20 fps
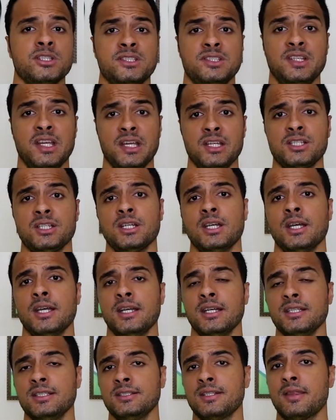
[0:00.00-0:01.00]
this dish
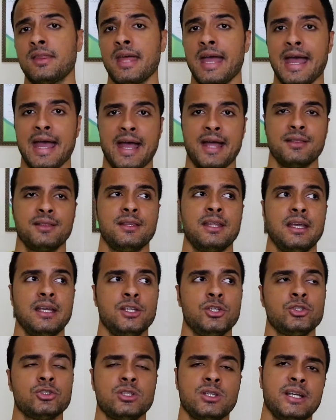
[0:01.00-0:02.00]
is that they
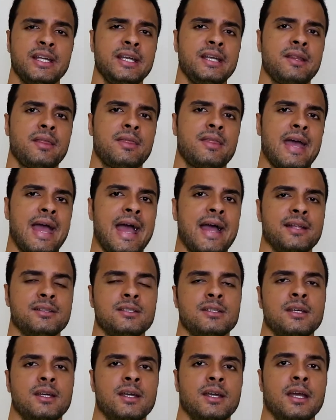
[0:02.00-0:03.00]
usually eat that
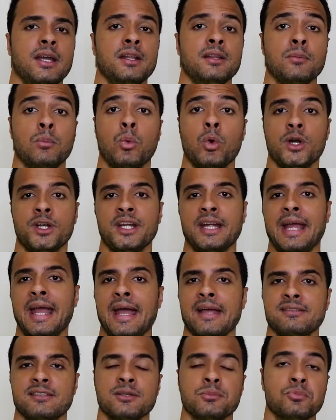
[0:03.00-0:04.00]
in the morning
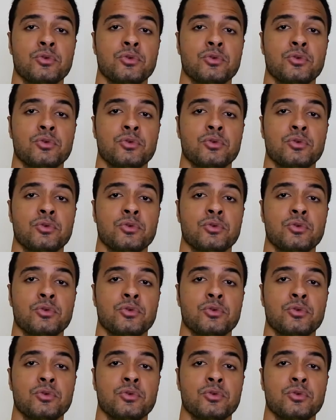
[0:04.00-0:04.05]
as a